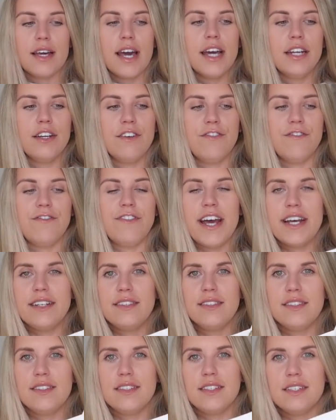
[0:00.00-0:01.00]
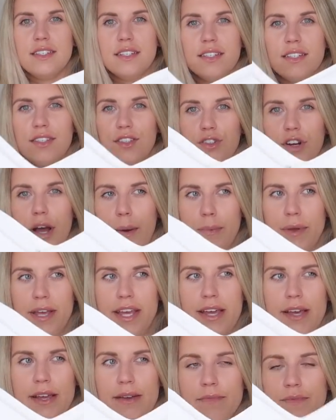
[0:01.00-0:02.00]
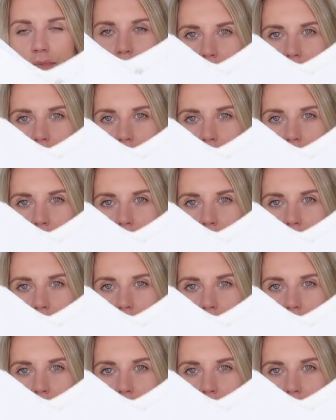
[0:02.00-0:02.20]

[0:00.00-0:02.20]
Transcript: kind of vest strappy